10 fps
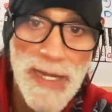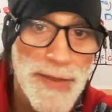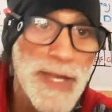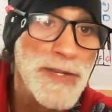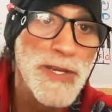
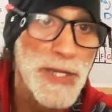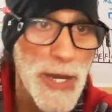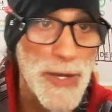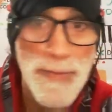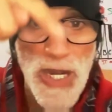Then you can
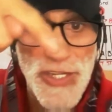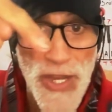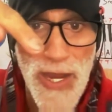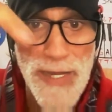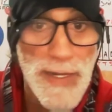go to my
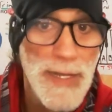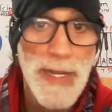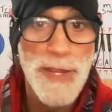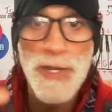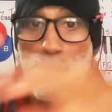site
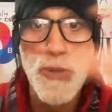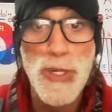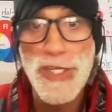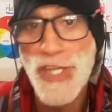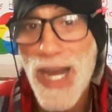and you can
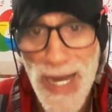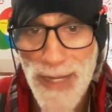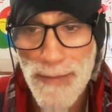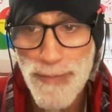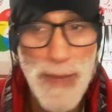book a chart.